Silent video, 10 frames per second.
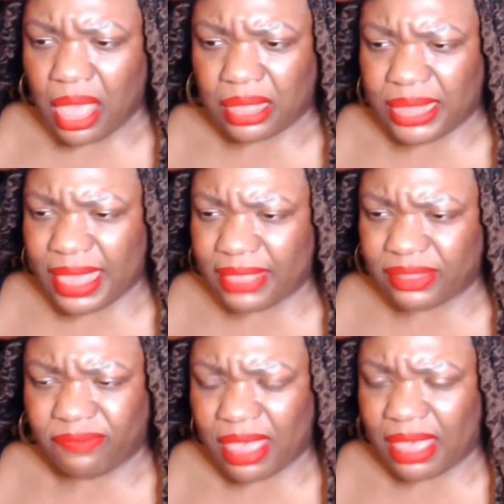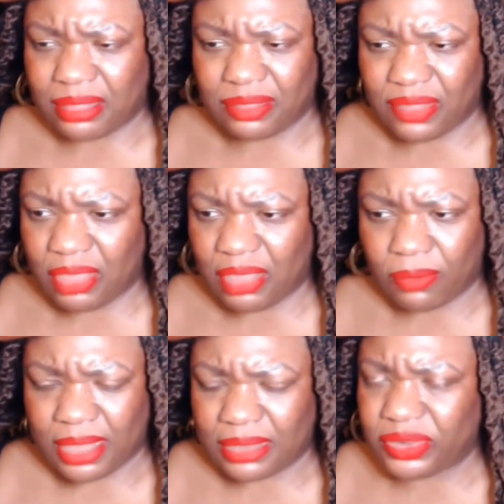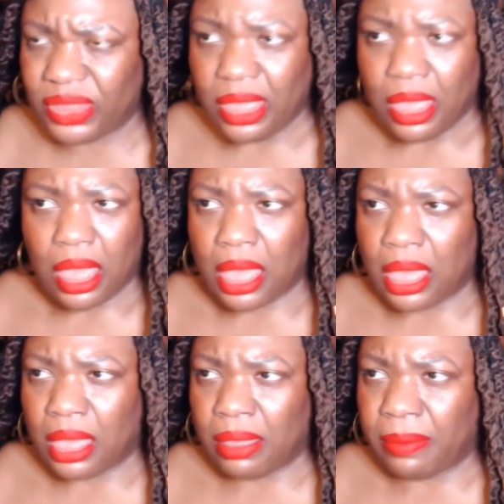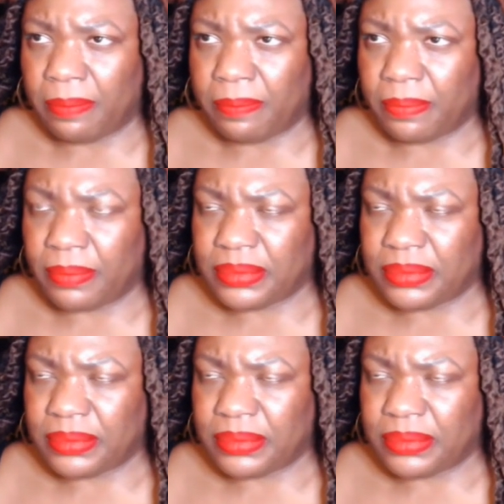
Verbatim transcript: classified secret um,